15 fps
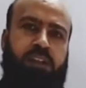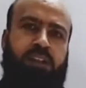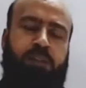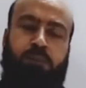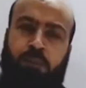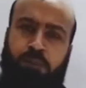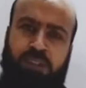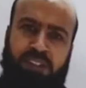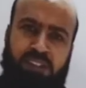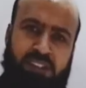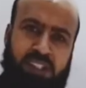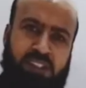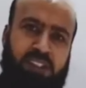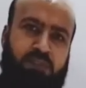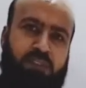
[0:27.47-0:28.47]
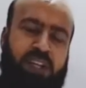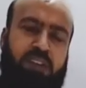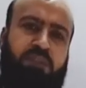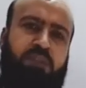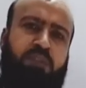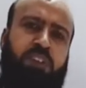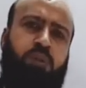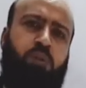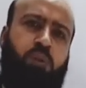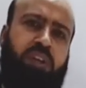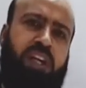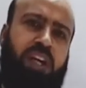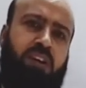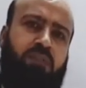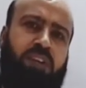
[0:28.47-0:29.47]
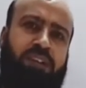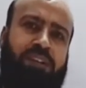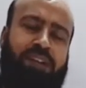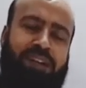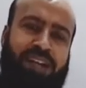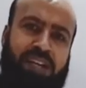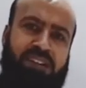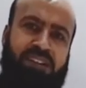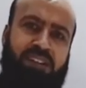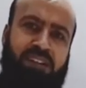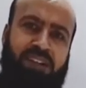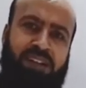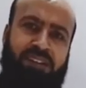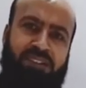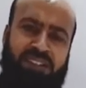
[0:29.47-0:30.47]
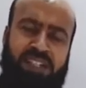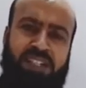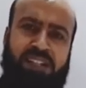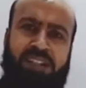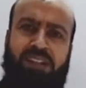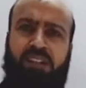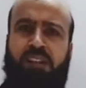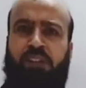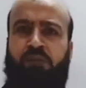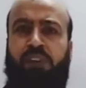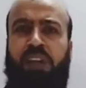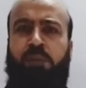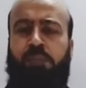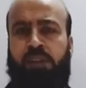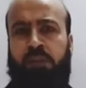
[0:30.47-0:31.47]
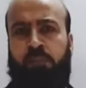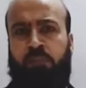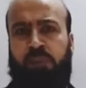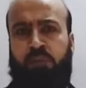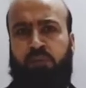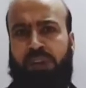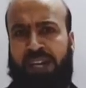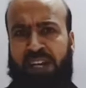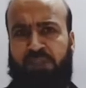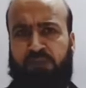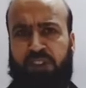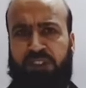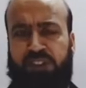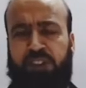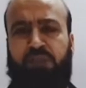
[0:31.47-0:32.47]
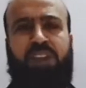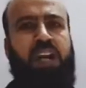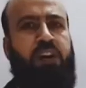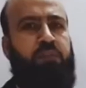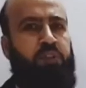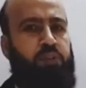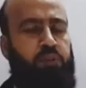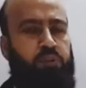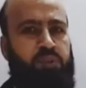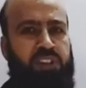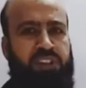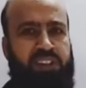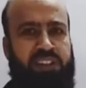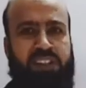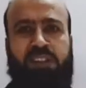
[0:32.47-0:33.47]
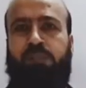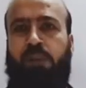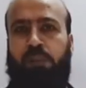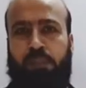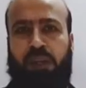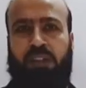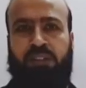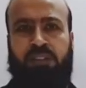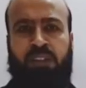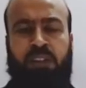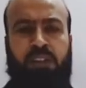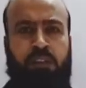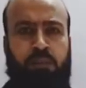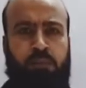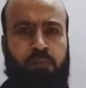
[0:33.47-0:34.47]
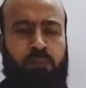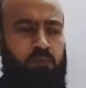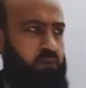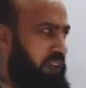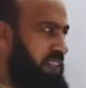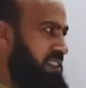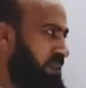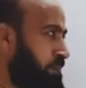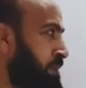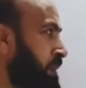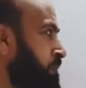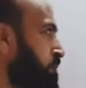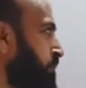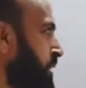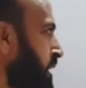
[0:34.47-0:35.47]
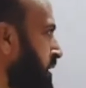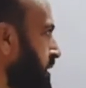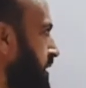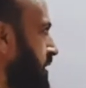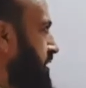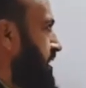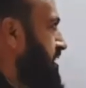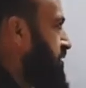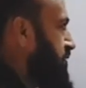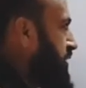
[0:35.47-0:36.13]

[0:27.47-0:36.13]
remember this thing that whenever we don't have a direct integral available for any function, we have to use integration by parts. For example, there is a